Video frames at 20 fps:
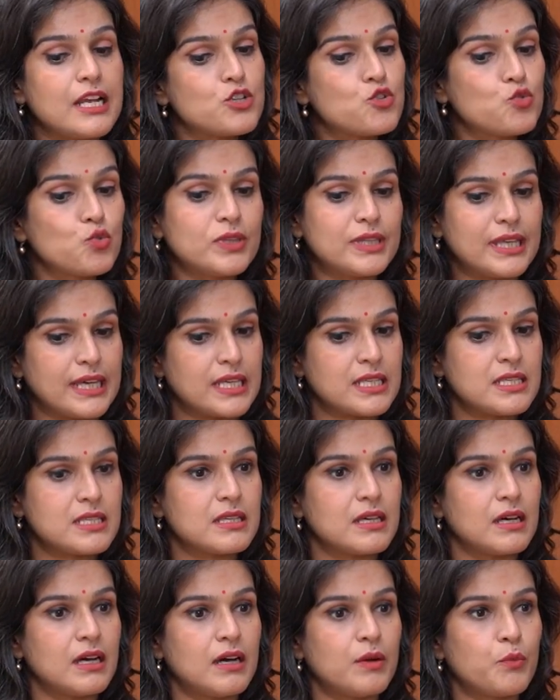are two
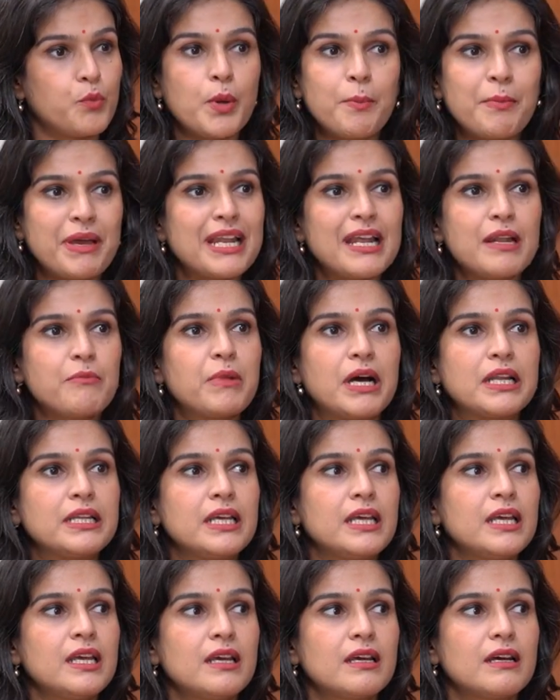things, women and
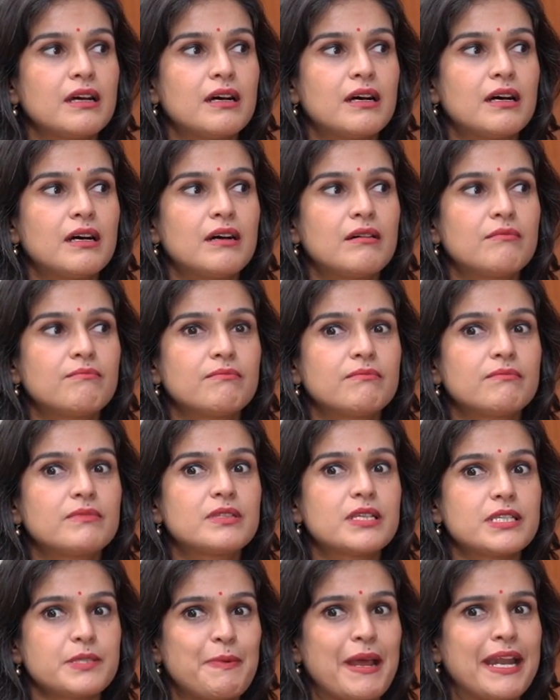money.
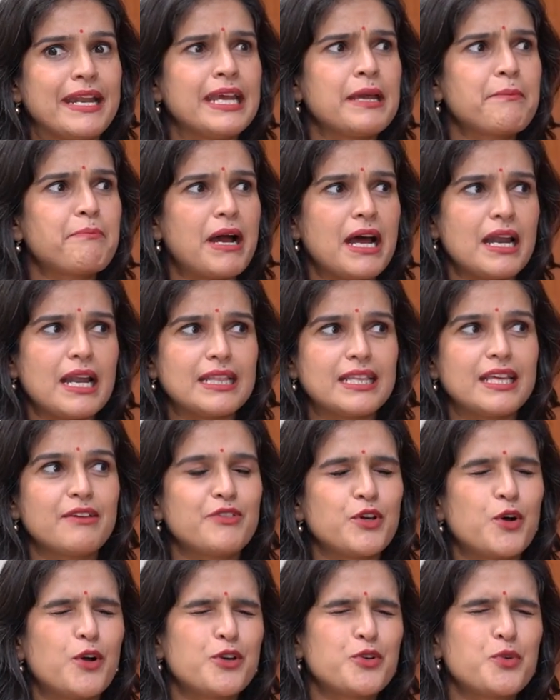The spending part, I
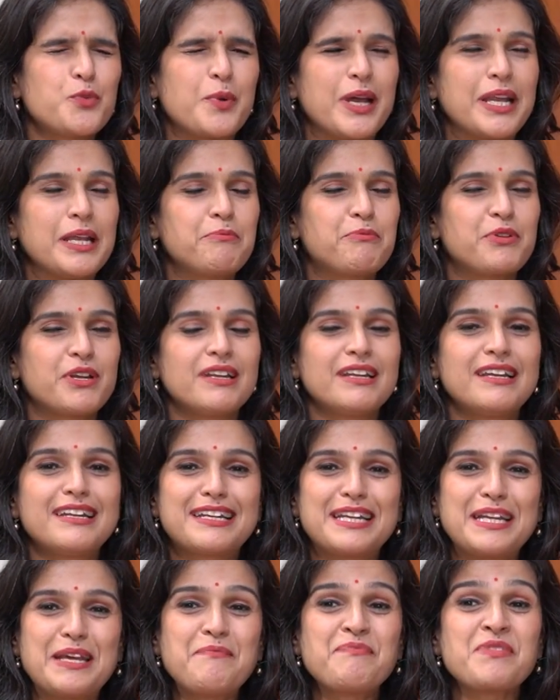think we all do very
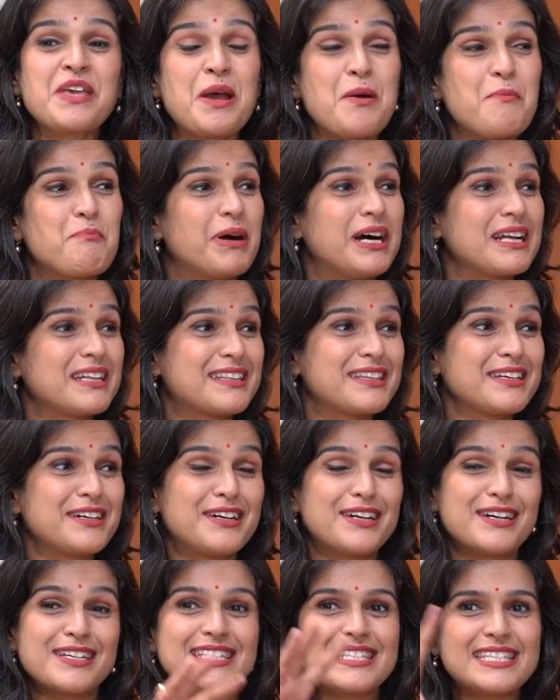brilliantly, but
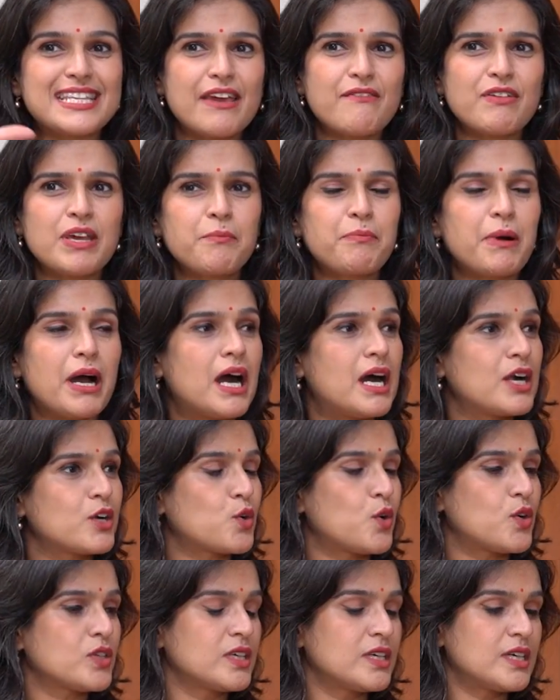the saving
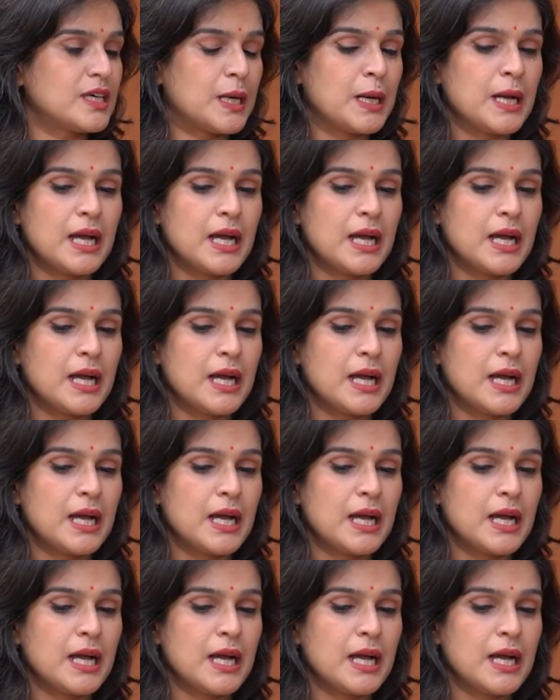part or the